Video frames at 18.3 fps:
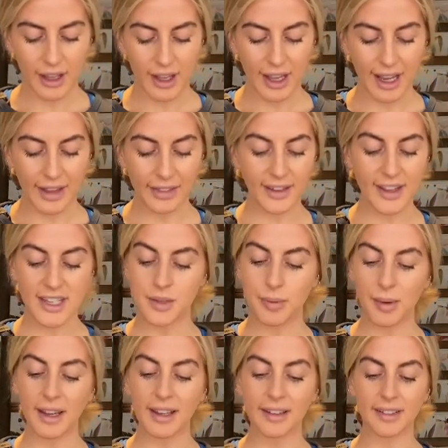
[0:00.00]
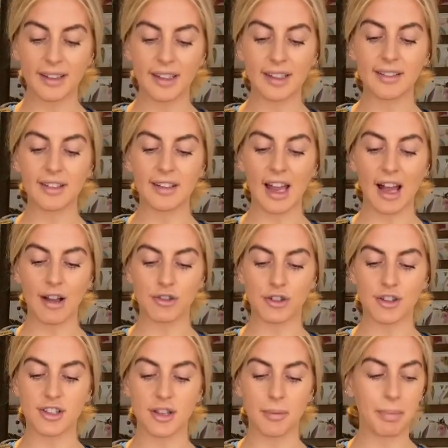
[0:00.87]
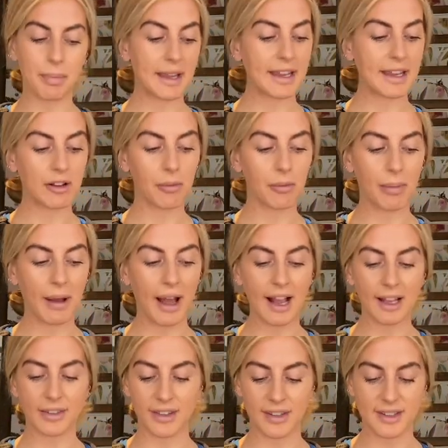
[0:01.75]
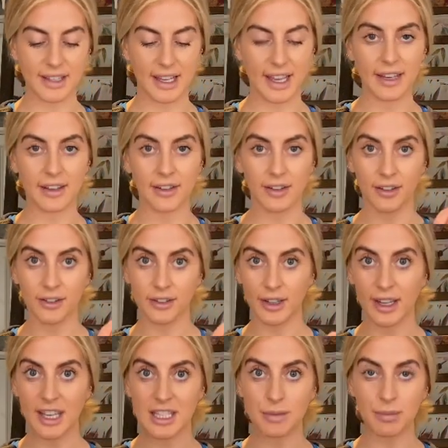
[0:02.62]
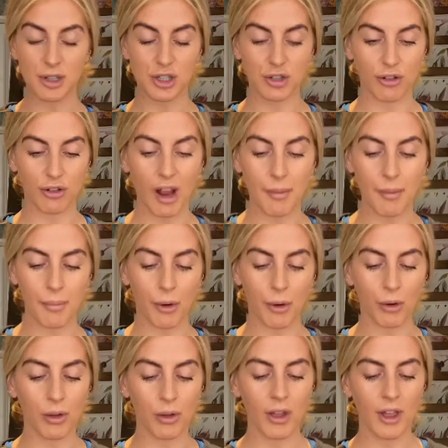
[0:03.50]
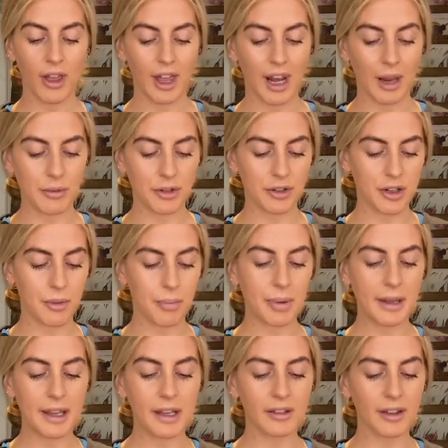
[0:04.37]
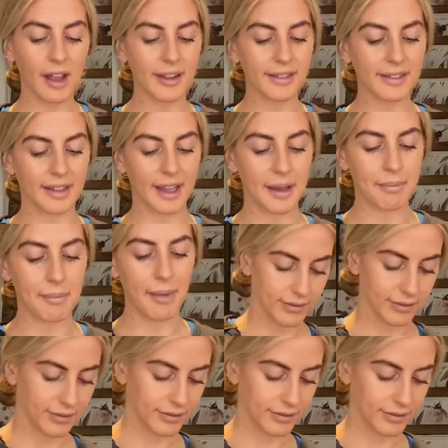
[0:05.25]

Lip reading: And this way it's easy now just to peel back the skin. So here's my scrap bowl. I'm just going to peel that skin back.